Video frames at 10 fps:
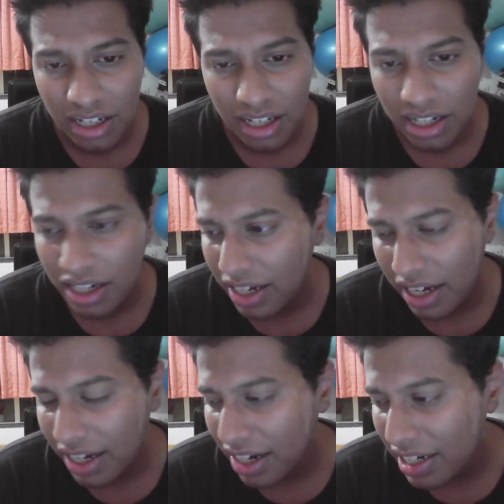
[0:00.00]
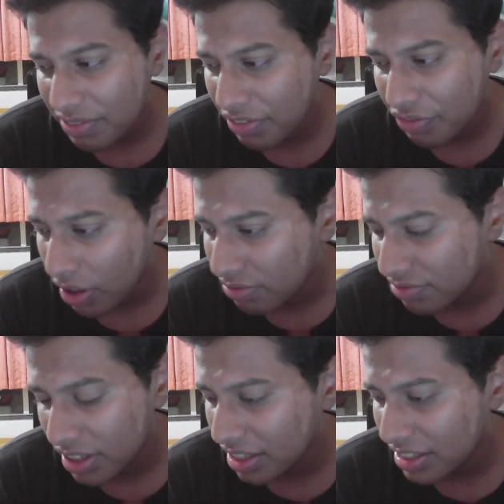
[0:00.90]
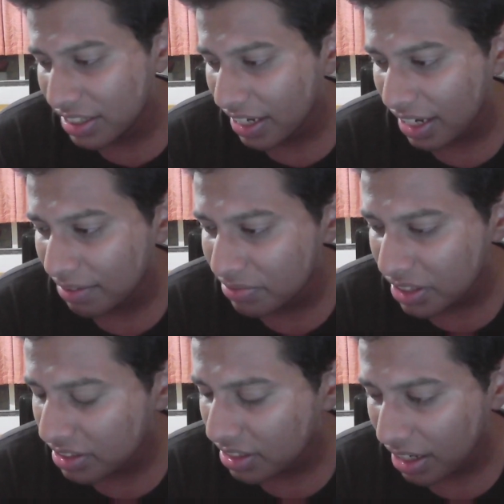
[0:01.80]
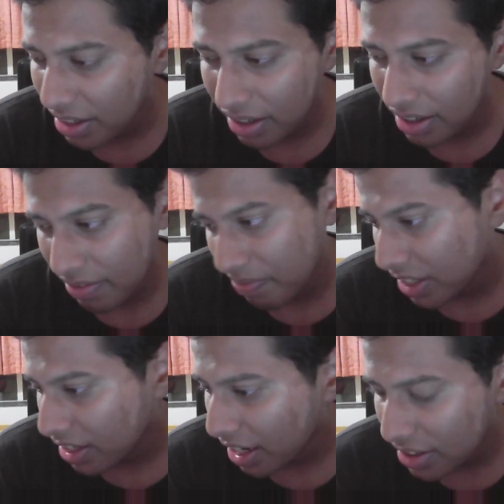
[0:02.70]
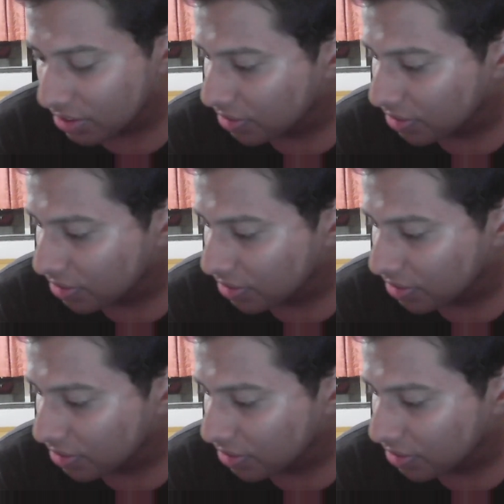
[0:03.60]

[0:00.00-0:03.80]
Like, I can't even form words. Like, I'm like, I don't know.